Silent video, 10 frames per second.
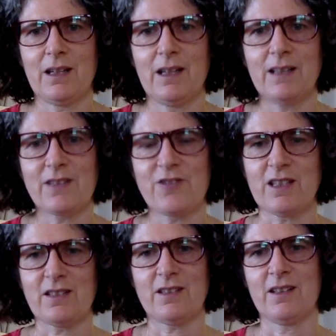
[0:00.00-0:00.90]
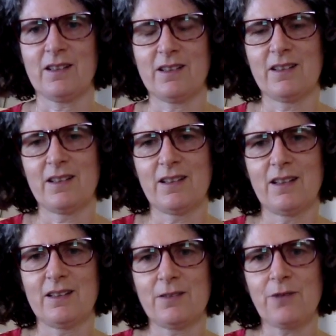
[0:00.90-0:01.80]
it's just
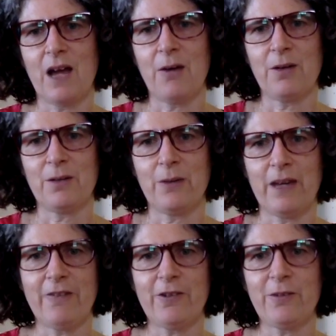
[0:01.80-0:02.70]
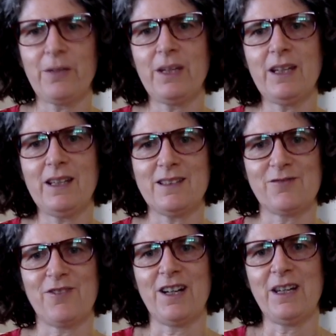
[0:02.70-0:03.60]
3 hours away from me. It's
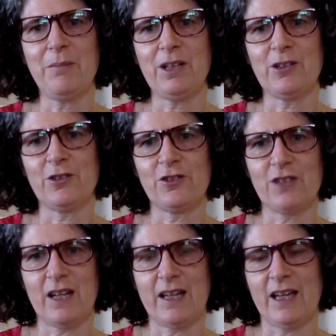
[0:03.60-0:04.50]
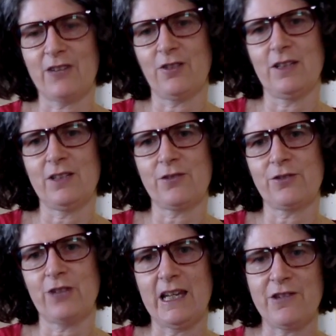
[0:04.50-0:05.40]
funny because I actually
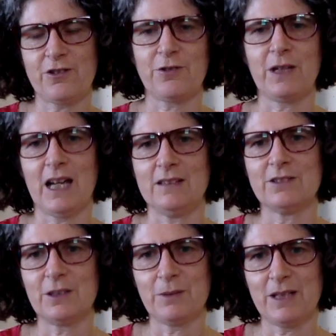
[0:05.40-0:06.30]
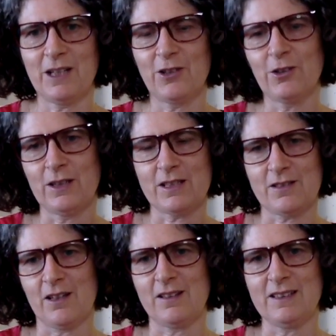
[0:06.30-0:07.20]
change three countries when I go. I
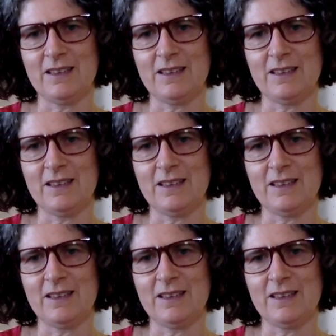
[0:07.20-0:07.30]
start in